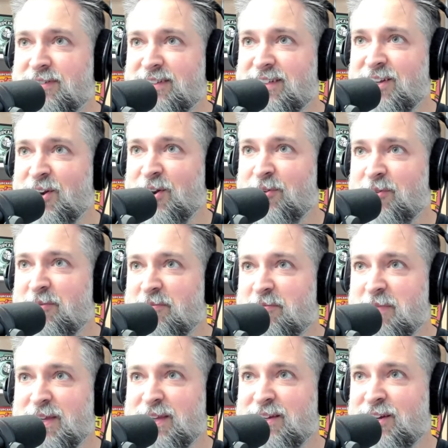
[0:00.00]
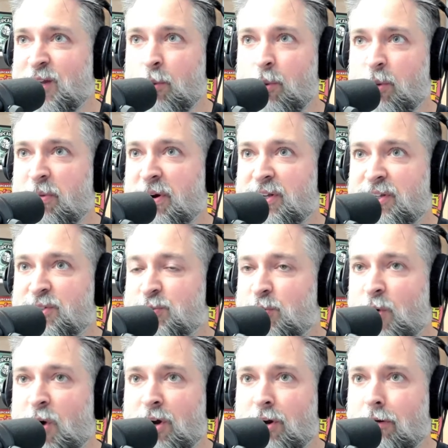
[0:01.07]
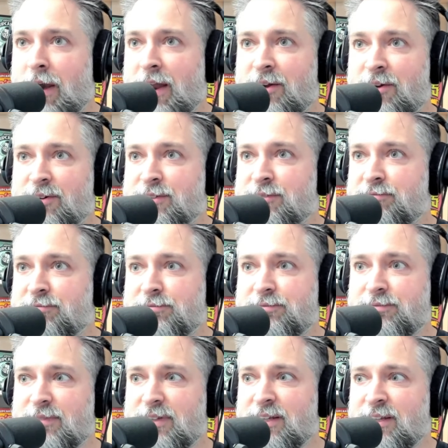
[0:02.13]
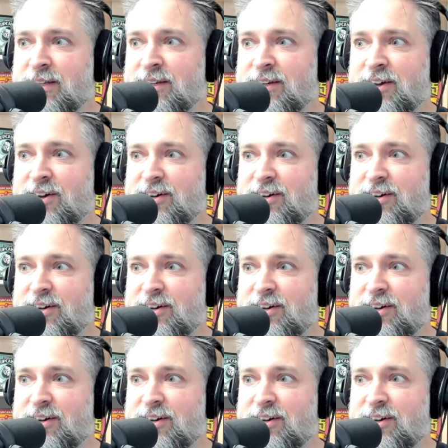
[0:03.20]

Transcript: you know, me and a couple buddies would walk around and